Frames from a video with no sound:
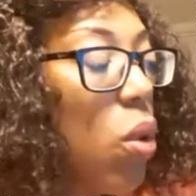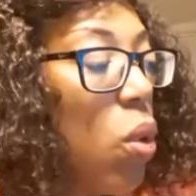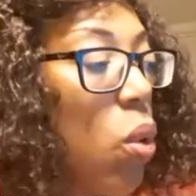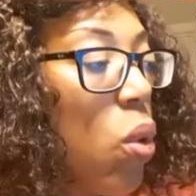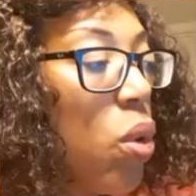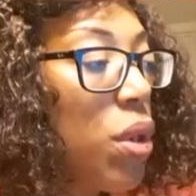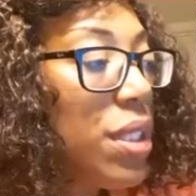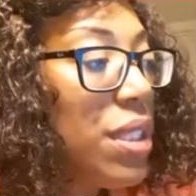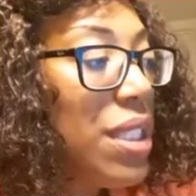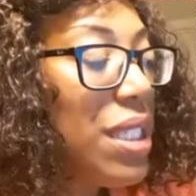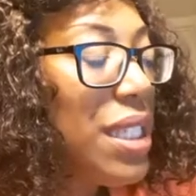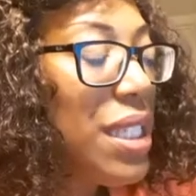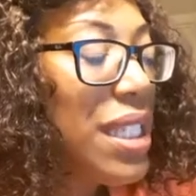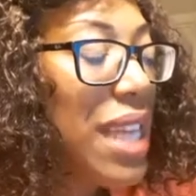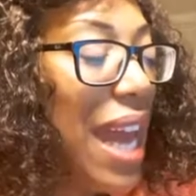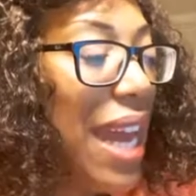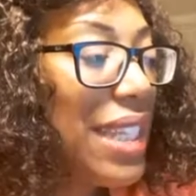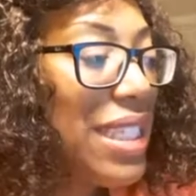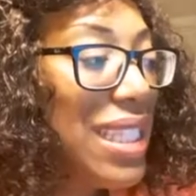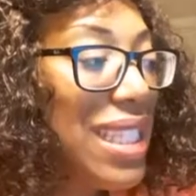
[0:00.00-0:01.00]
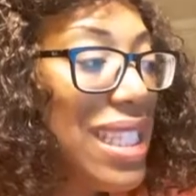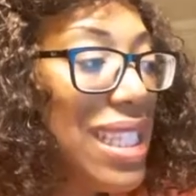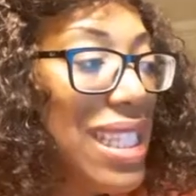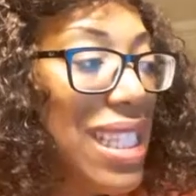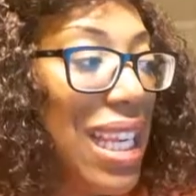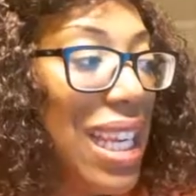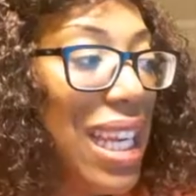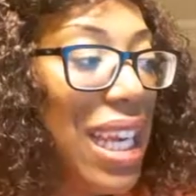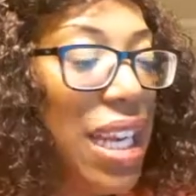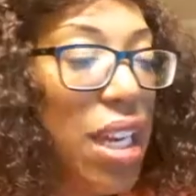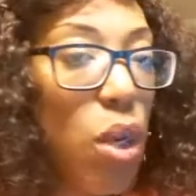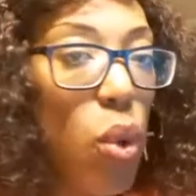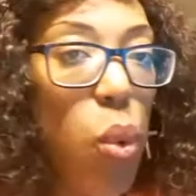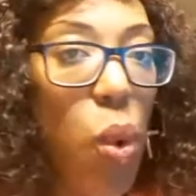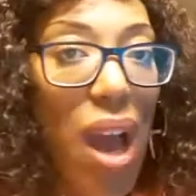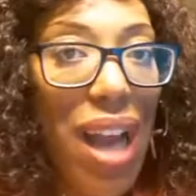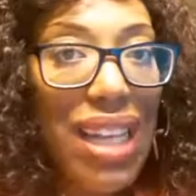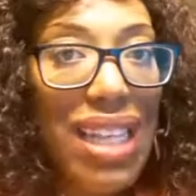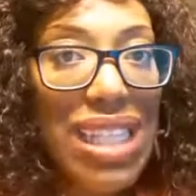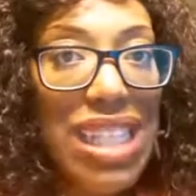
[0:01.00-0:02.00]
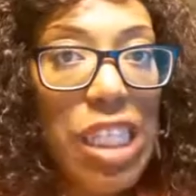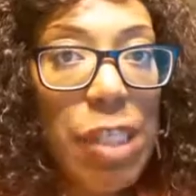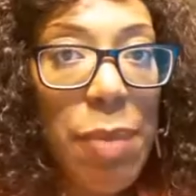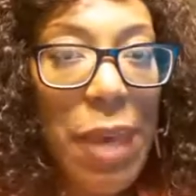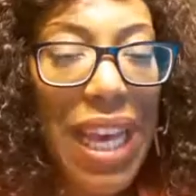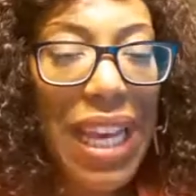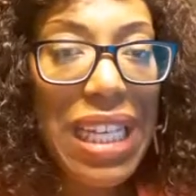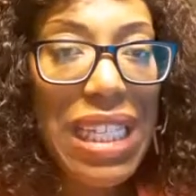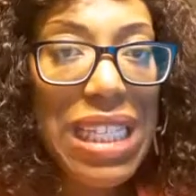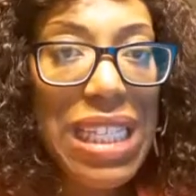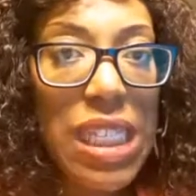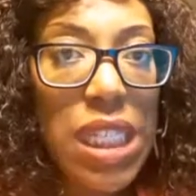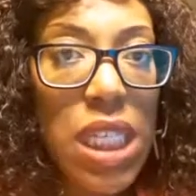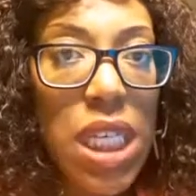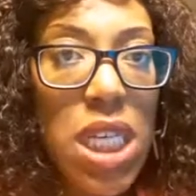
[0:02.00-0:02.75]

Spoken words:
or just actually sitting in a quiet space.